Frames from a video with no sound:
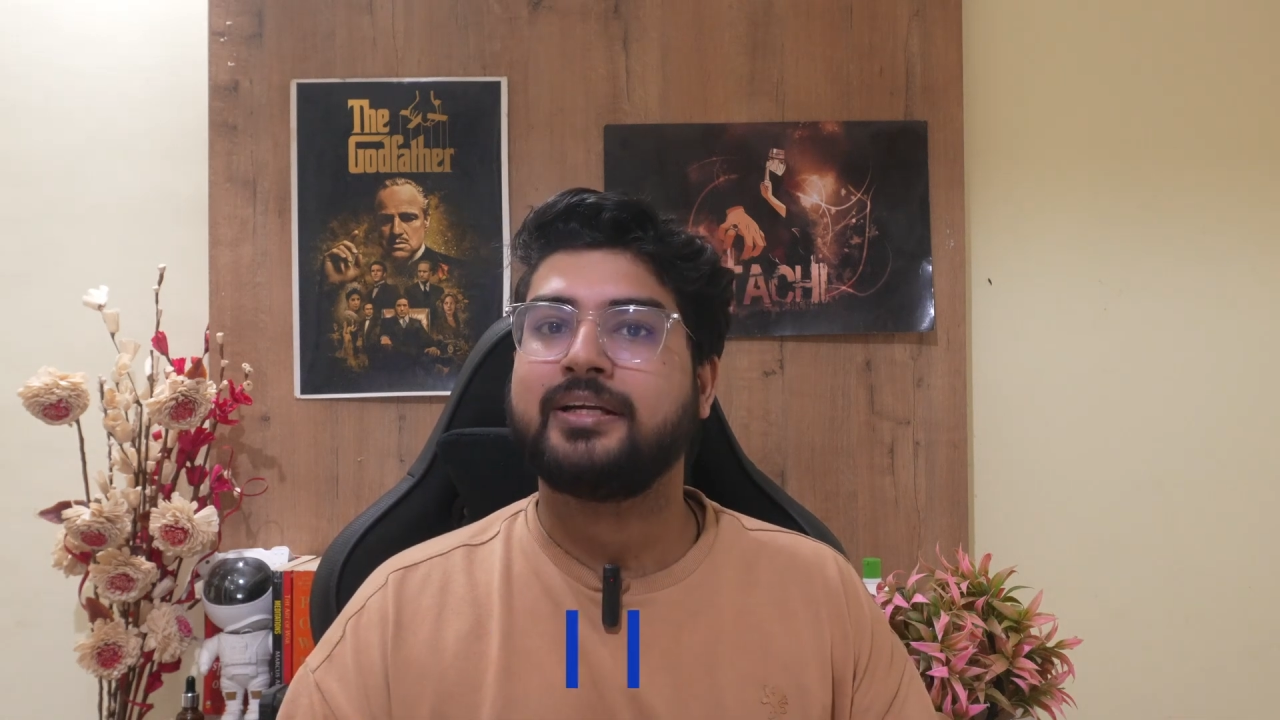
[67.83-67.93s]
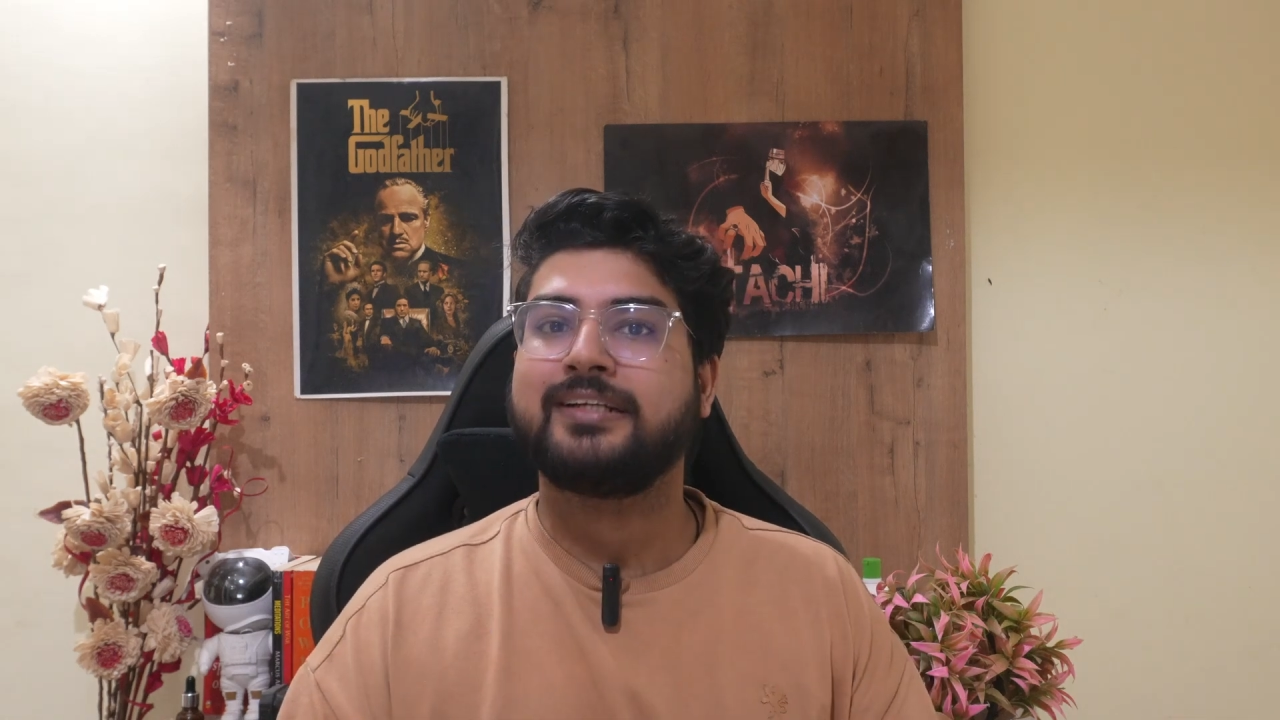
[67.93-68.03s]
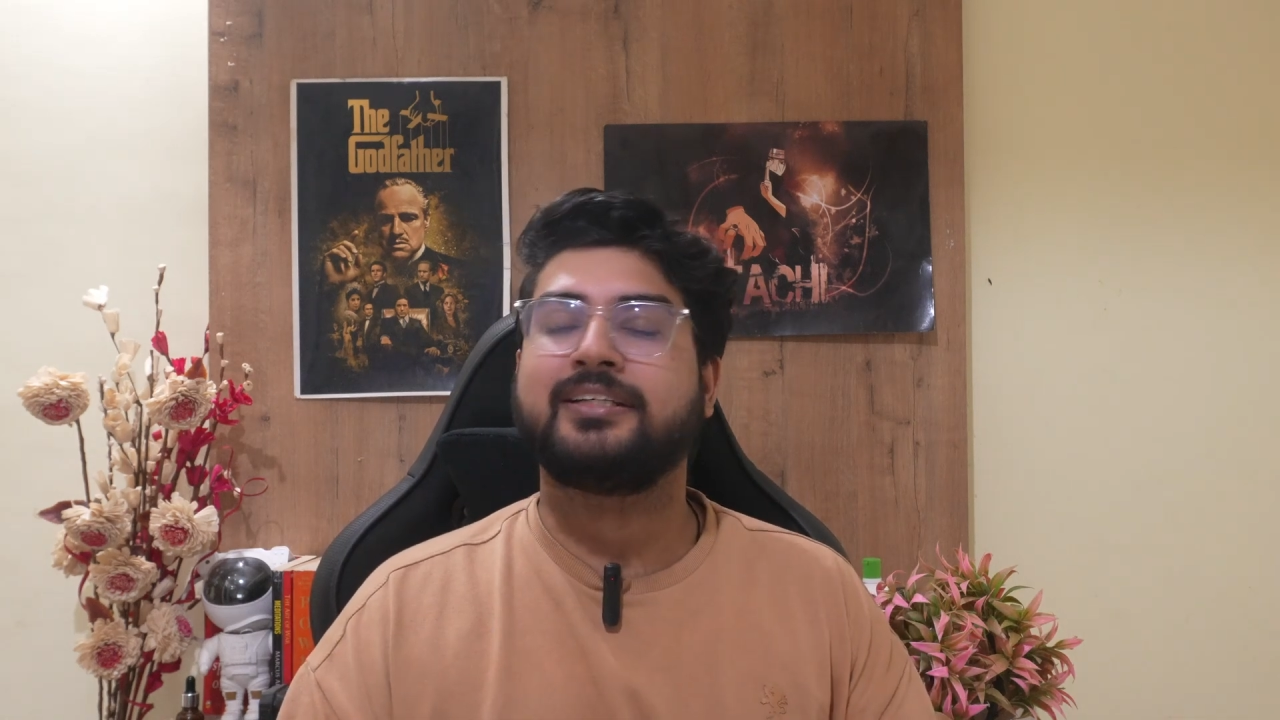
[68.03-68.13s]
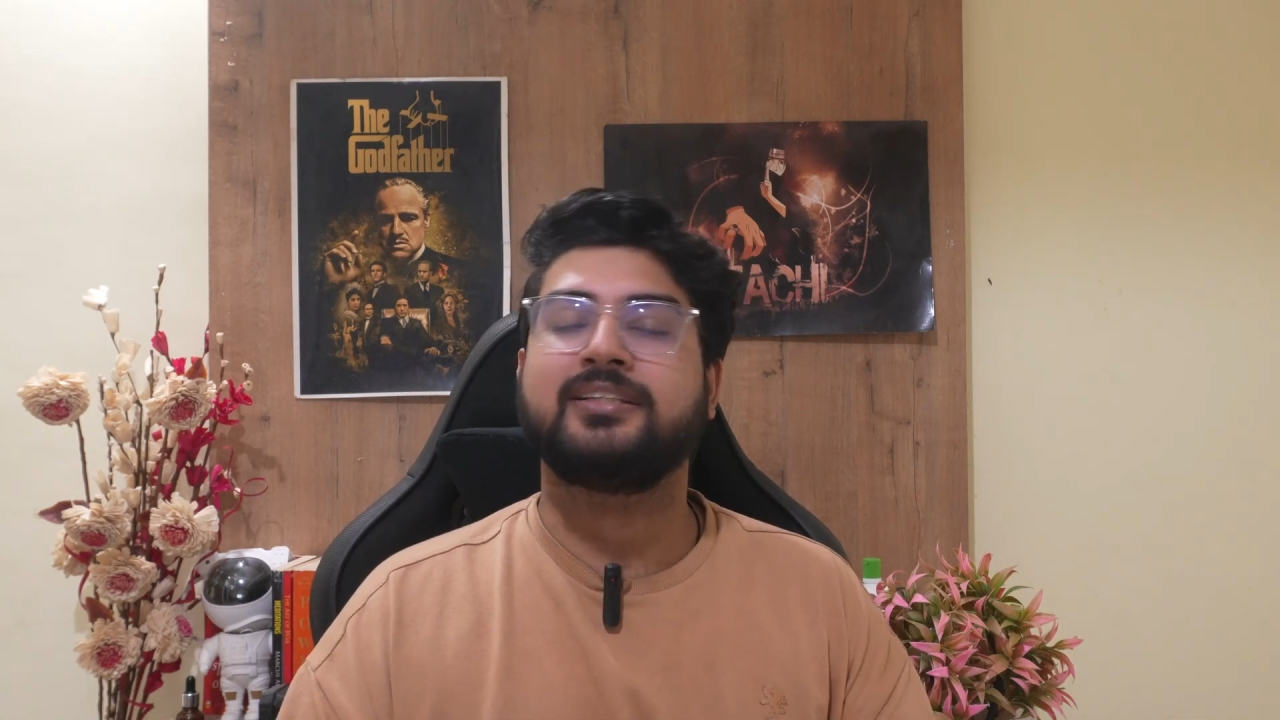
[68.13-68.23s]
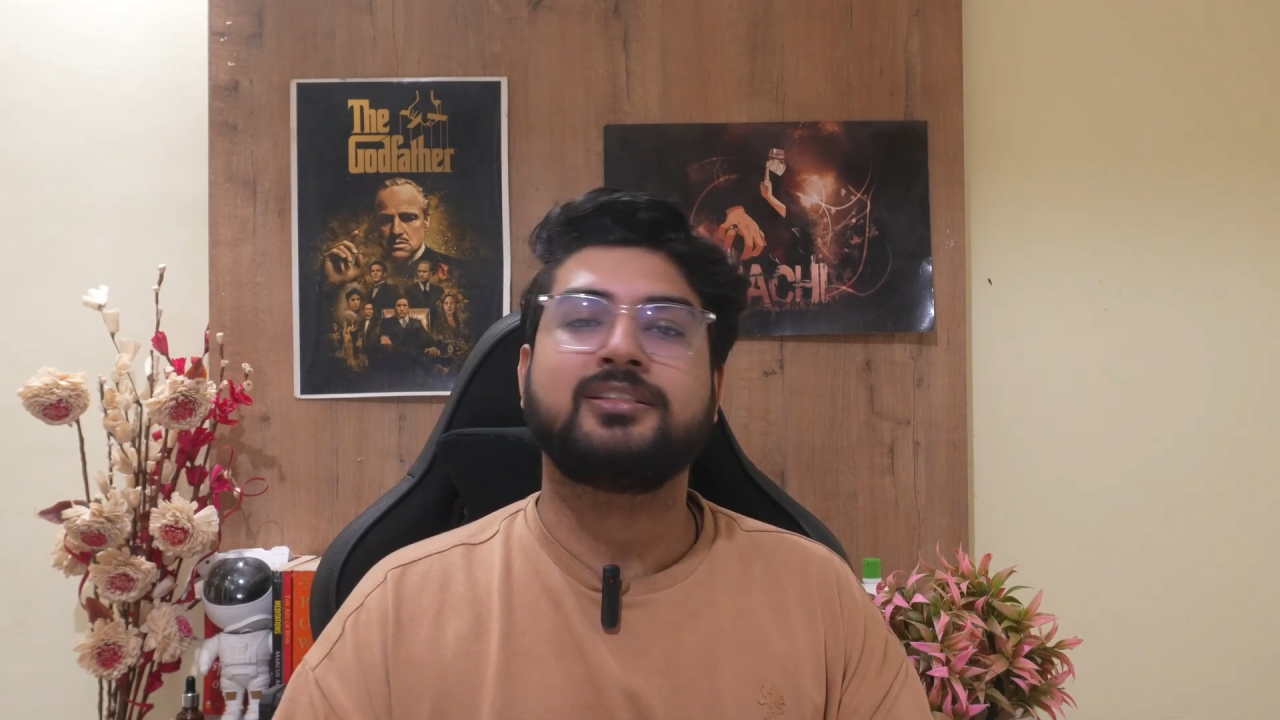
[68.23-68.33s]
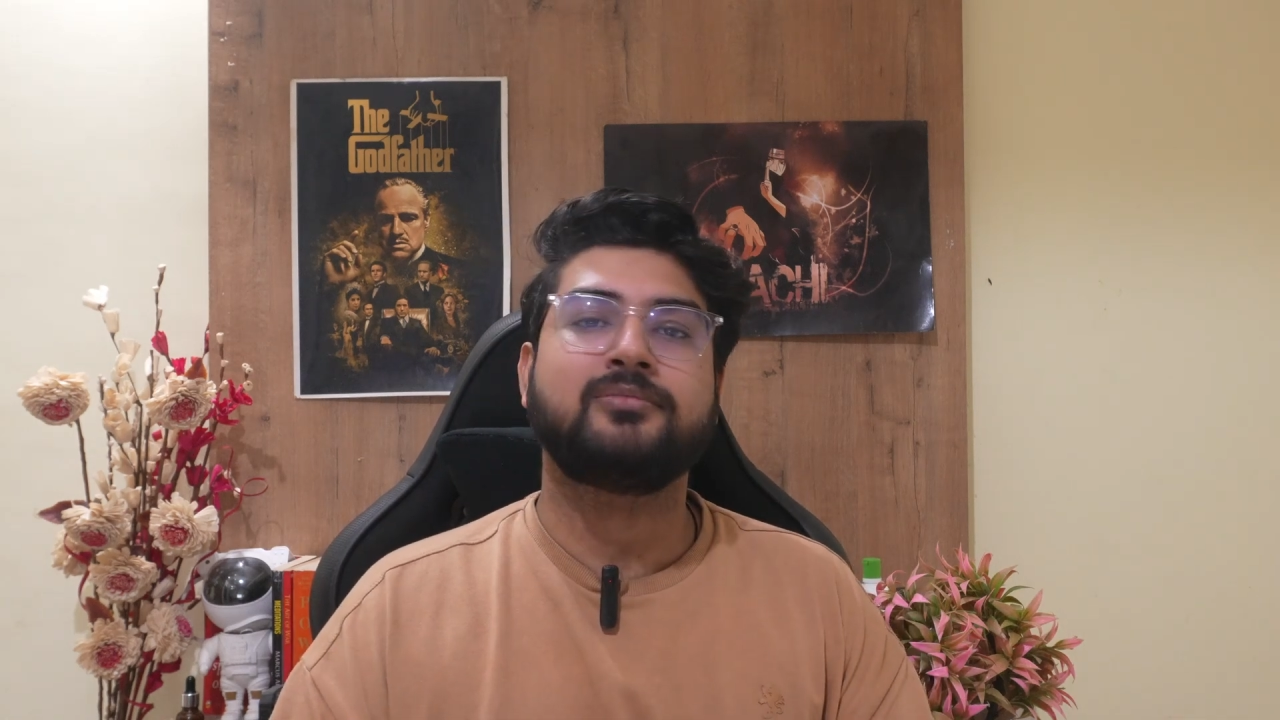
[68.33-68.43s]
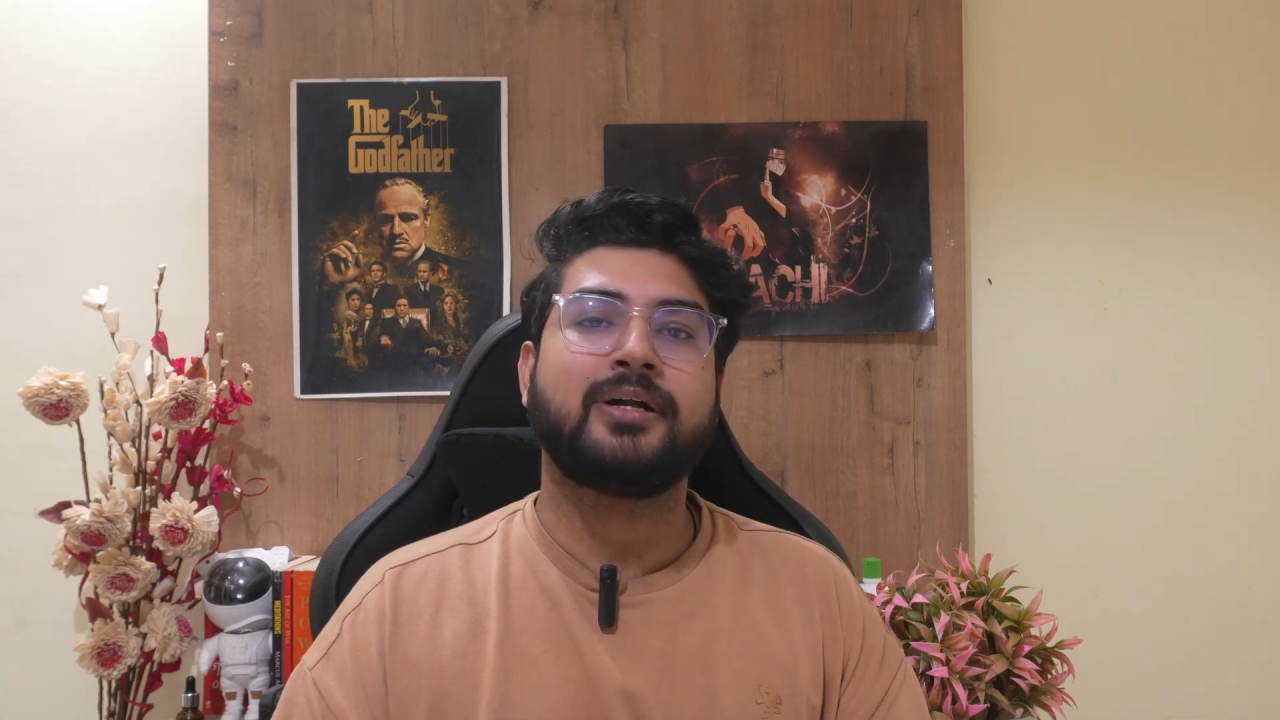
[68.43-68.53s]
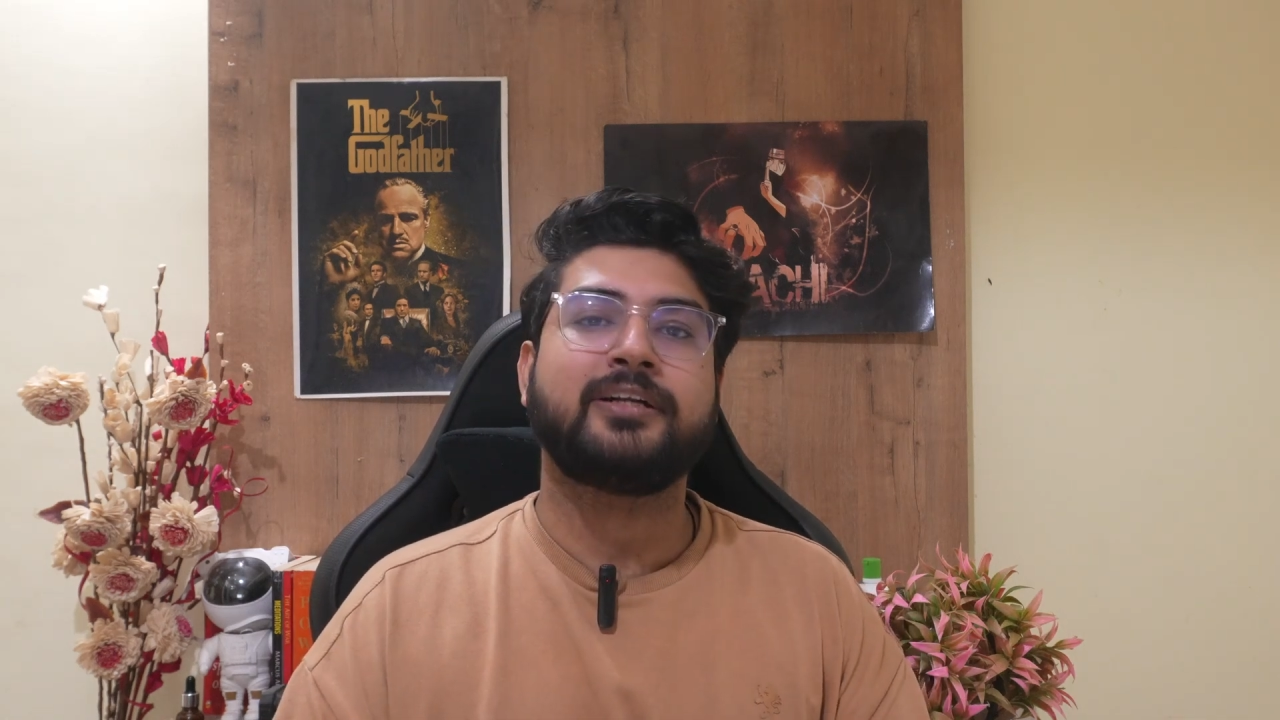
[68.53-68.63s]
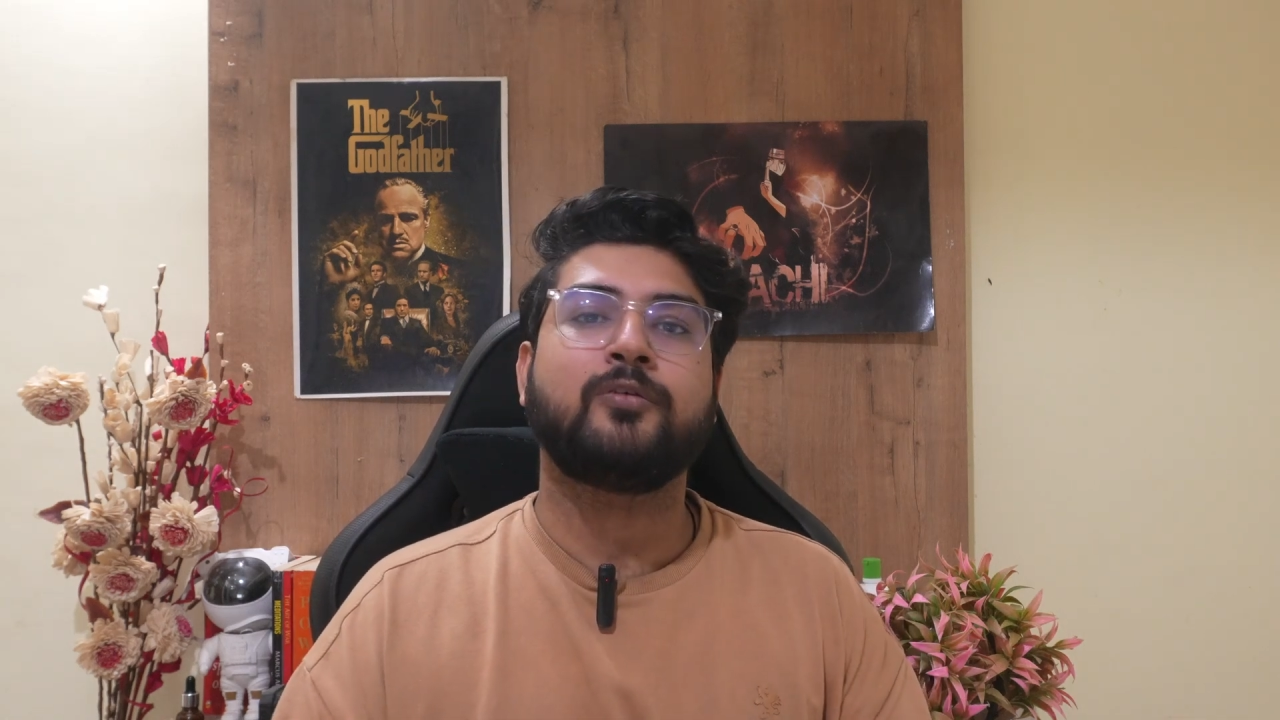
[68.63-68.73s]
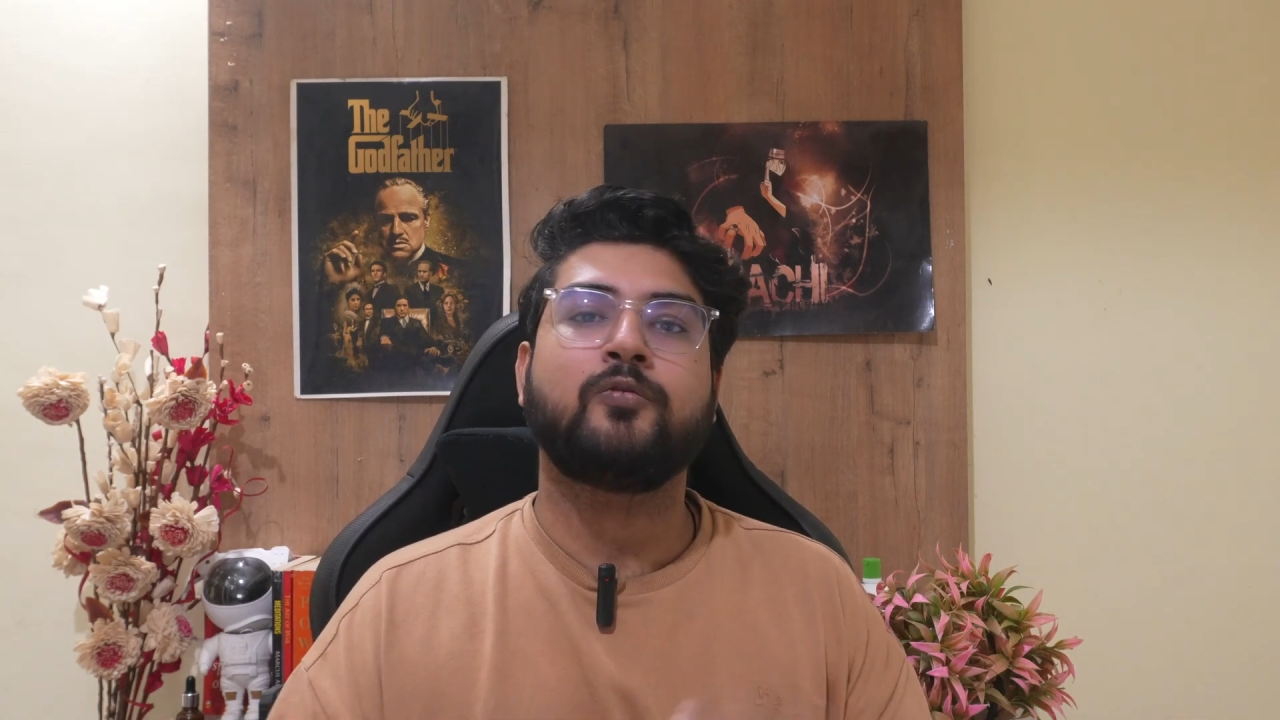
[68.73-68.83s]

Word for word: It doesn't matter